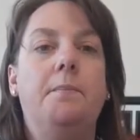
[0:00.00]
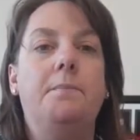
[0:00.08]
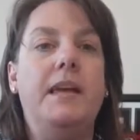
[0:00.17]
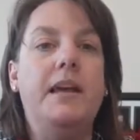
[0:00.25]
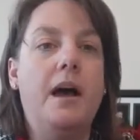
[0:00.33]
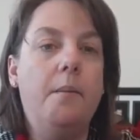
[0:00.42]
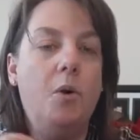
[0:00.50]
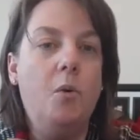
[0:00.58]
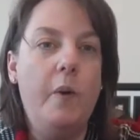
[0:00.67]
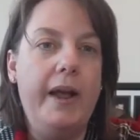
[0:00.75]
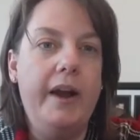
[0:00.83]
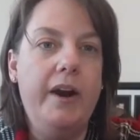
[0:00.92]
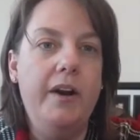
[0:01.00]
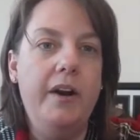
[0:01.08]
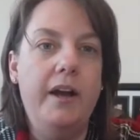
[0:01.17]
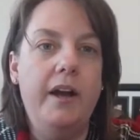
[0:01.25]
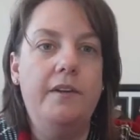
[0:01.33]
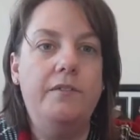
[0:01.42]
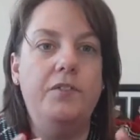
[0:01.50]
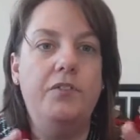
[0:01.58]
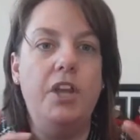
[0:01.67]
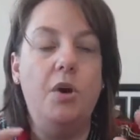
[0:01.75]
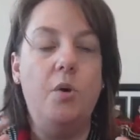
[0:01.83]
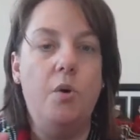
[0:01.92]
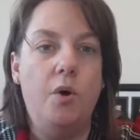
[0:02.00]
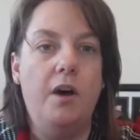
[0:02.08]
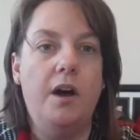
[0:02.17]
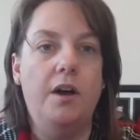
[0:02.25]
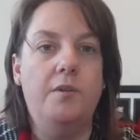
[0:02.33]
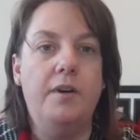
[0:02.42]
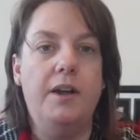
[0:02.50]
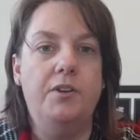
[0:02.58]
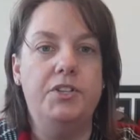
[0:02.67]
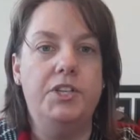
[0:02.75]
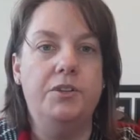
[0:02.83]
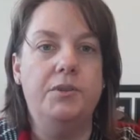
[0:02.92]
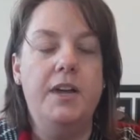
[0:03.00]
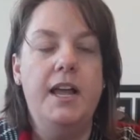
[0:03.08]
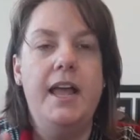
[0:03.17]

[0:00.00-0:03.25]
become aware of the aura around you.